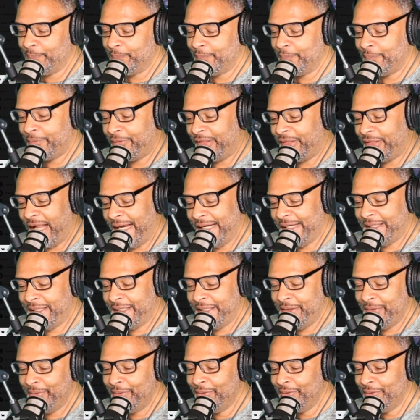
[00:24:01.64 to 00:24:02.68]
Thank
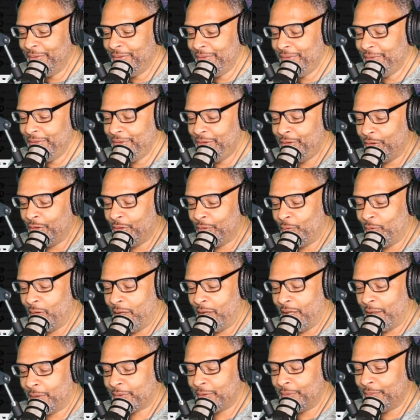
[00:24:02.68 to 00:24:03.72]
you. You're
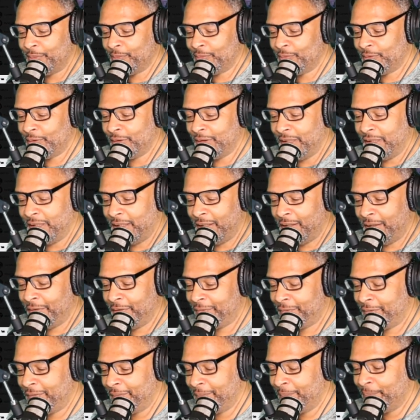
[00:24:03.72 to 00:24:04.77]
welcome.
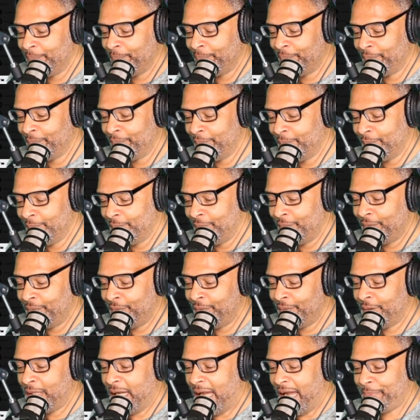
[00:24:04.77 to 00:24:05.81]
Love.
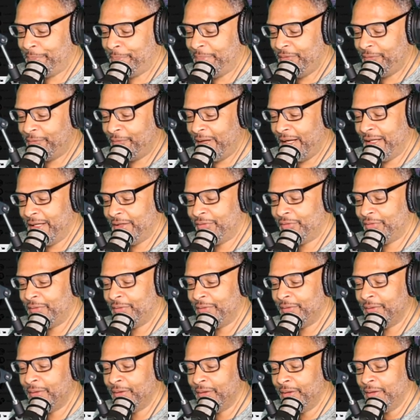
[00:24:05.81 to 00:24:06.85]
Happy face.
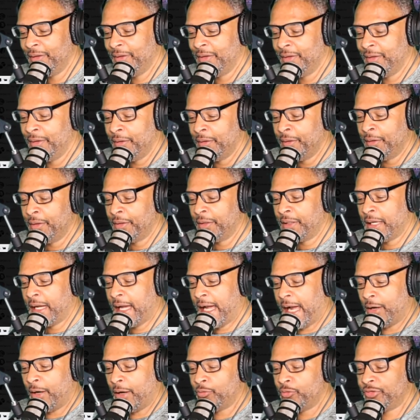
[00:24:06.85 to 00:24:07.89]

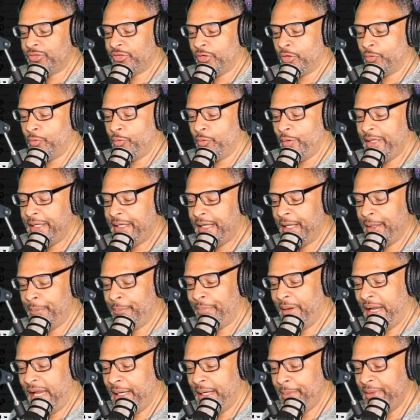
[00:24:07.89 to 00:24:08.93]
How was your weekend,
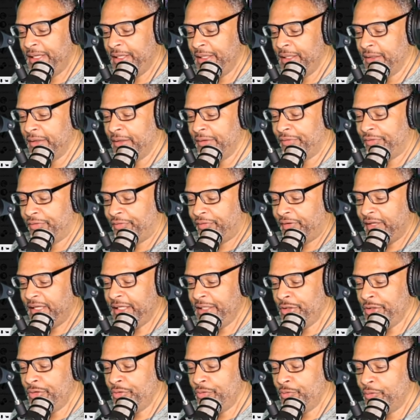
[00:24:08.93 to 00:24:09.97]
baby? See,
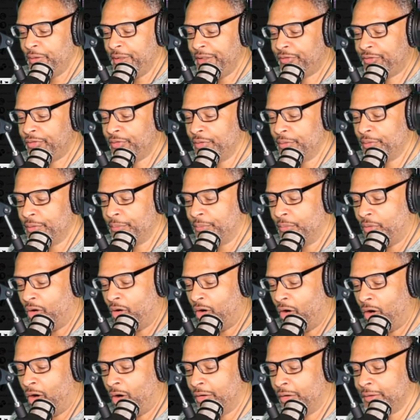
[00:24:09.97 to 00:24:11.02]
you went to the
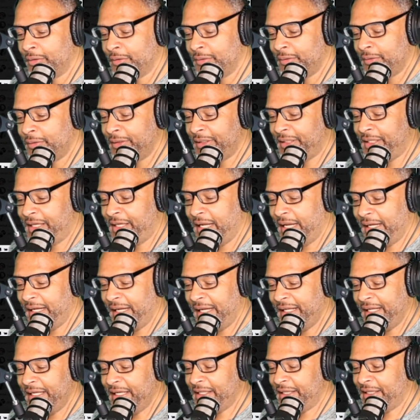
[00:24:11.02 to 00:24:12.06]
mall. Get
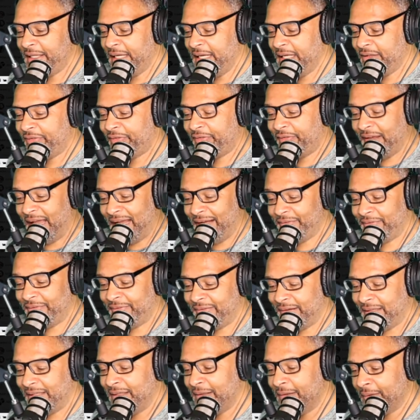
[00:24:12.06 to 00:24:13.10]
anything sexy?